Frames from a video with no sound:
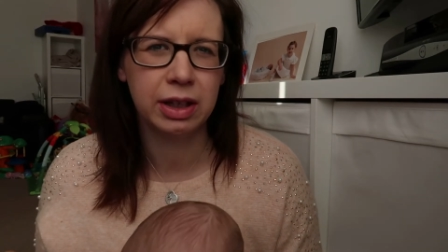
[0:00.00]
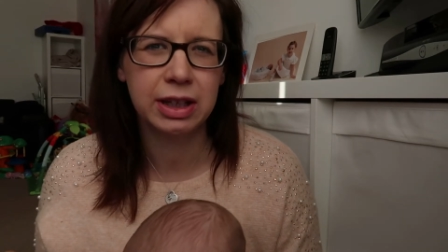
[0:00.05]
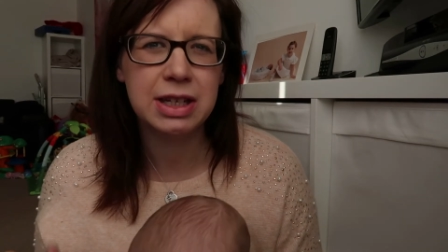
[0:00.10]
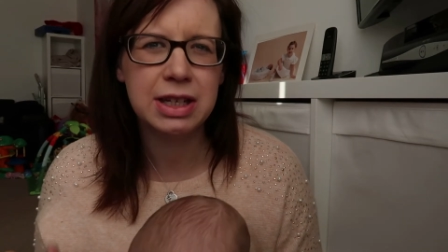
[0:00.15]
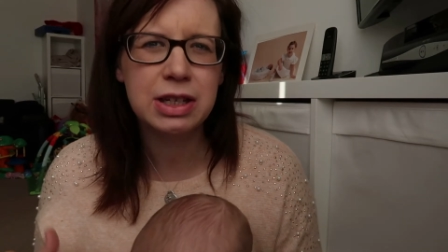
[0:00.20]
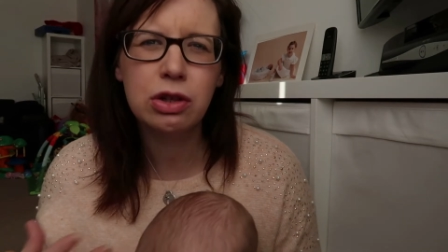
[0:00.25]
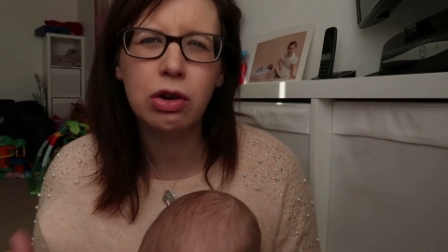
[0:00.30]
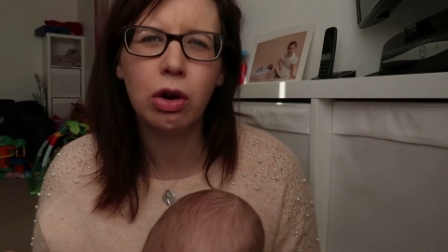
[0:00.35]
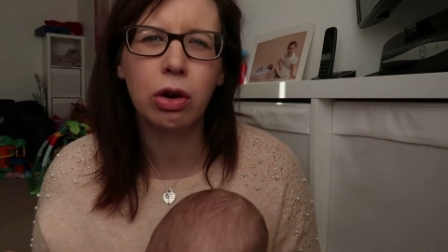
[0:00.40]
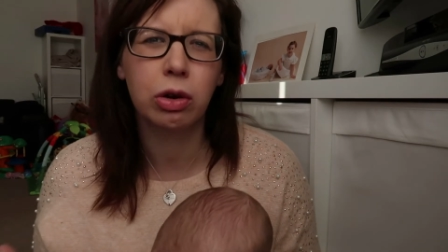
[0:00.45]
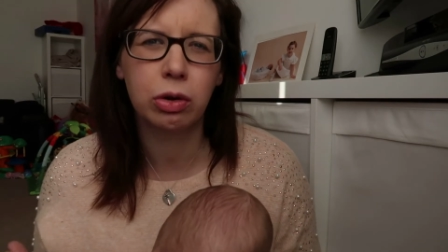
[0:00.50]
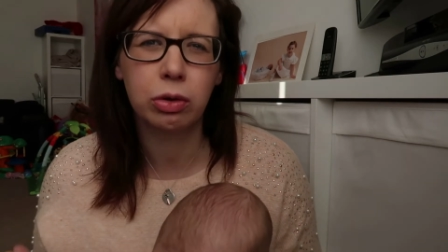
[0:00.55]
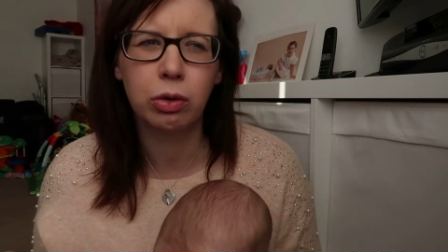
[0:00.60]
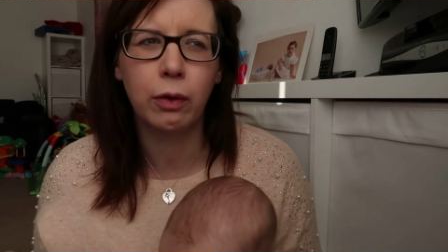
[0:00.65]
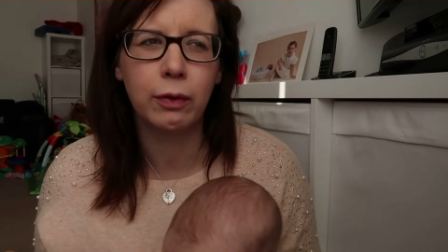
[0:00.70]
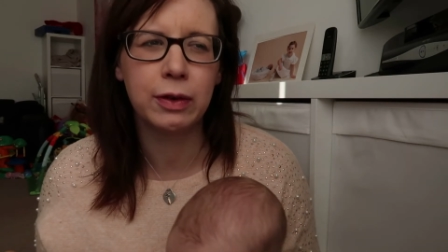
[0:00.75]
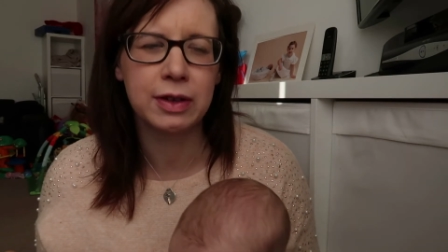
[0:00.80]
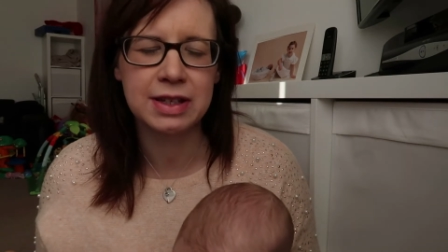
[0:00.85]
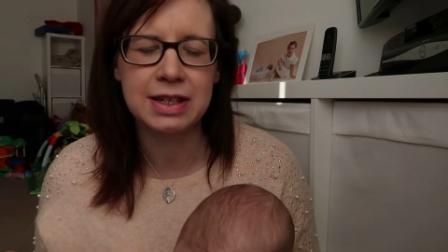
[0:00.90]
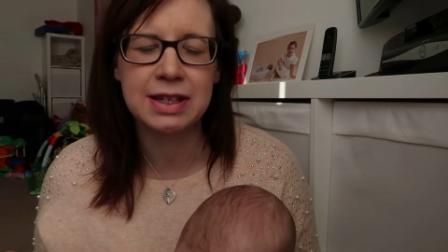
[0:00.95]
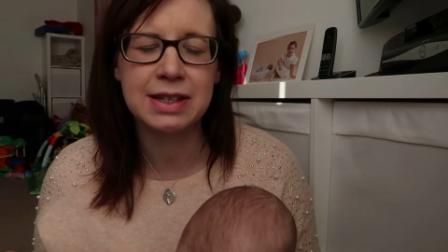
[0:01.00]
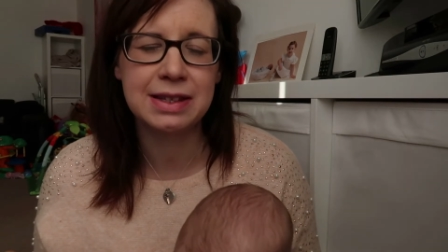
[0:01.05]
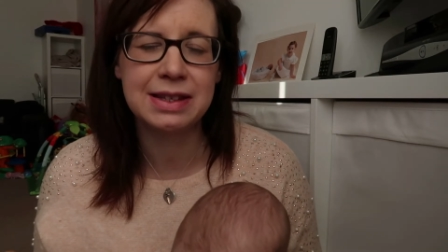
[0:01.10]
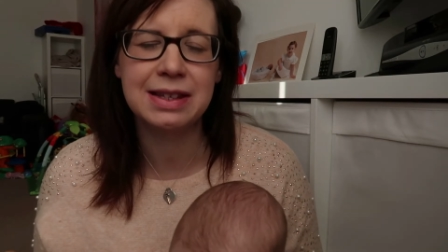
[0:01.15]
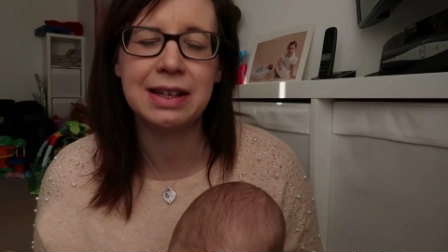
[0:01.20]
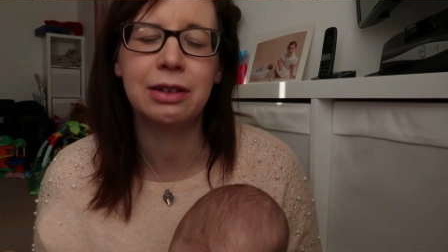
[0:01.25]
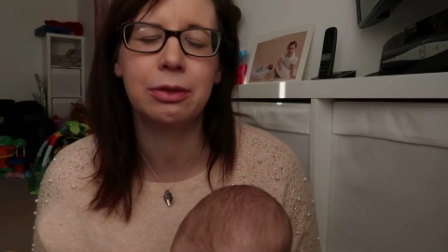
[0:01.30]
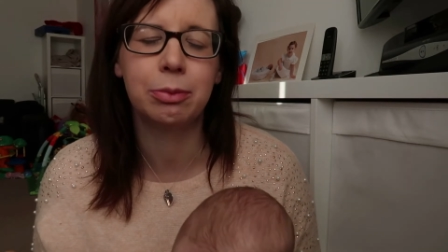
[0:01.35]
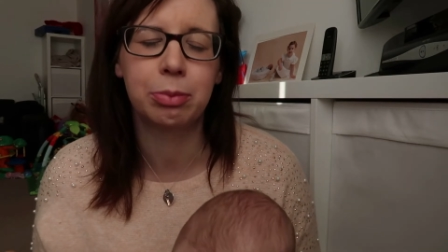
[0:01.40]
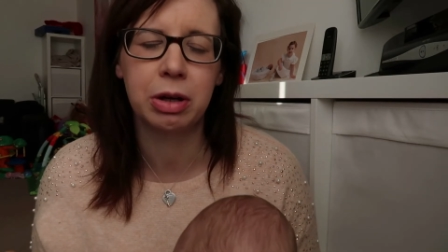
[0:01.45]
Like he's
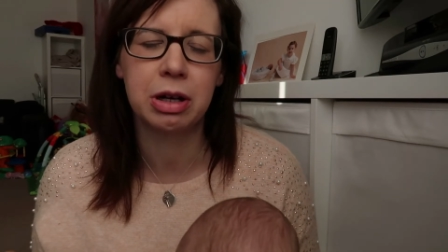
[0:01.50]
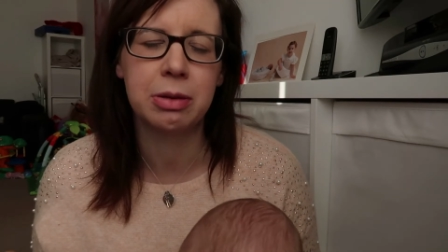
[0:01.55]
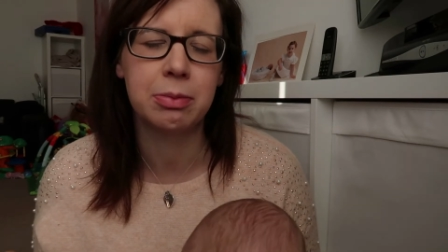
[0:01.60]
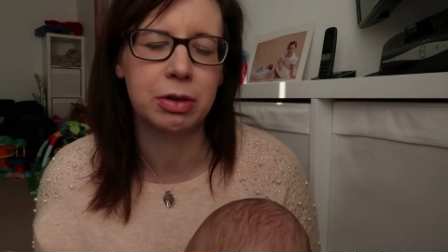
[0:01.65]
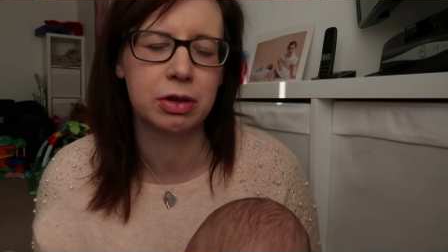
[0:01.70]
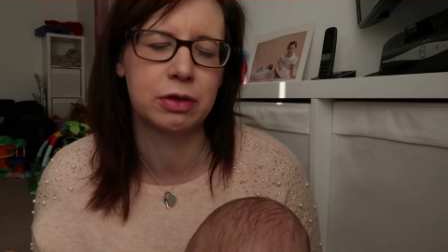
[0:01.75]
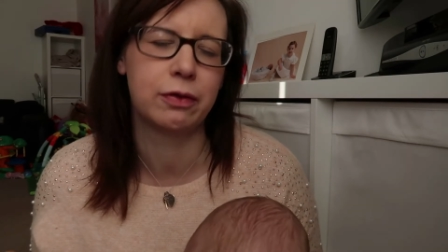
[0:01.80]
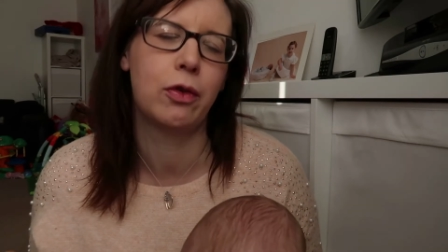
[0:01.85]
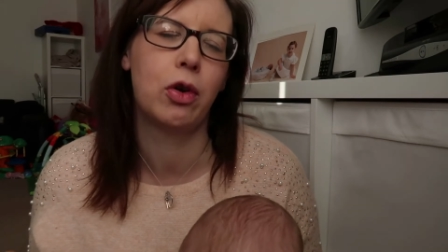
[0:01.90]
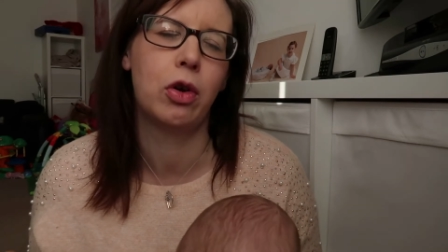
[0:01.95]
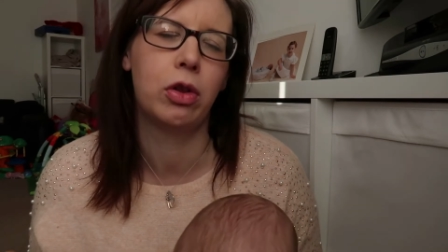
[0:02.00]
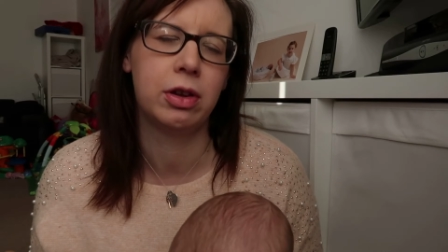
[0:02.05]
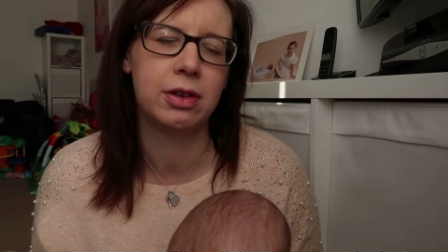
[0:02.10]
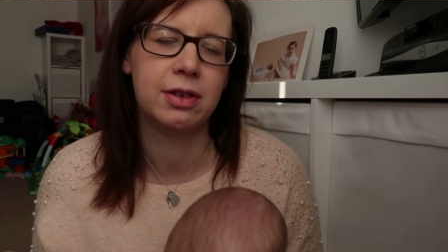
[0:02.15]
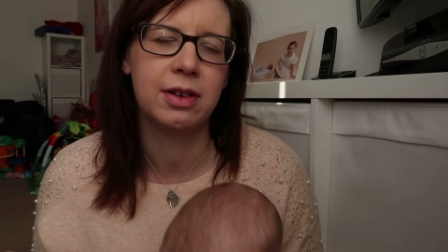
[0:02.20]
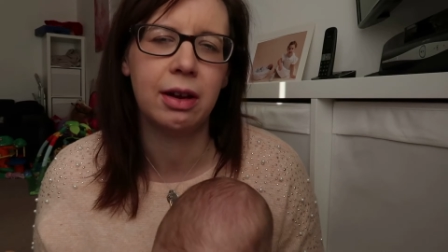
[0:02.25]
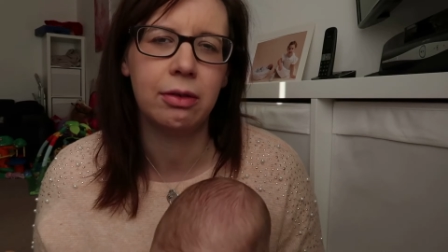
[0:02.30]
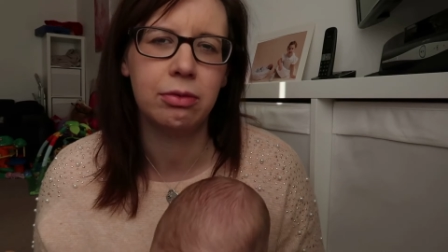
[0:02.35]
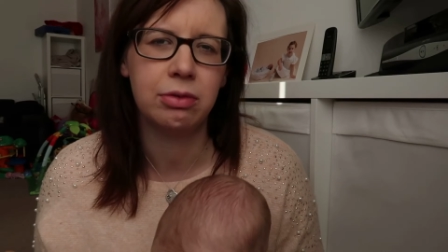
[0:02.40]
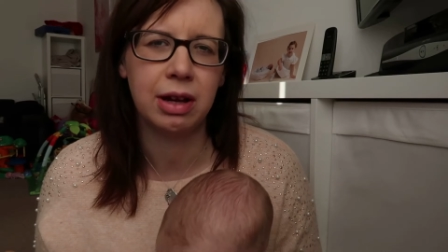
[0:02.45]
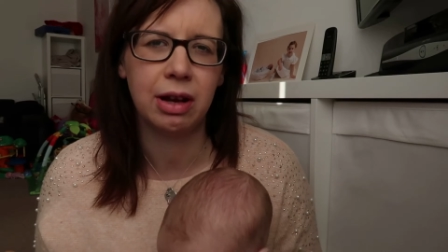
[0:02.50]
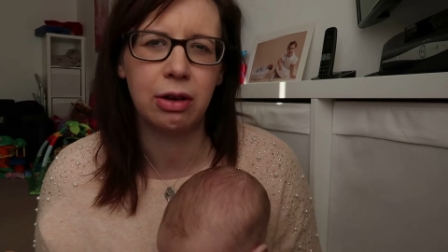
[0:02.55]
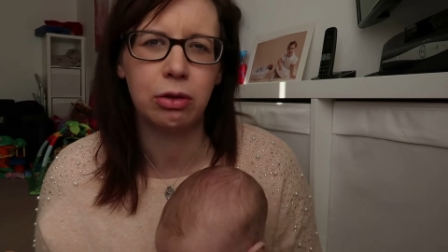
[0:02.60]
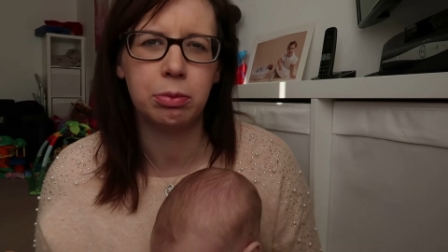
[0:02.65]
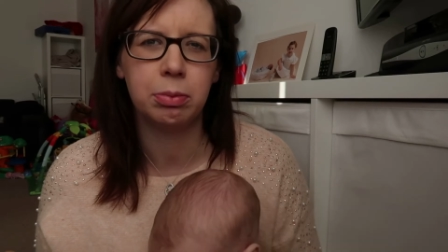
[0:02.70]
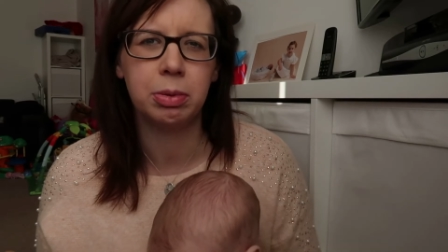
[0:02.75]
still pretty much falling down now,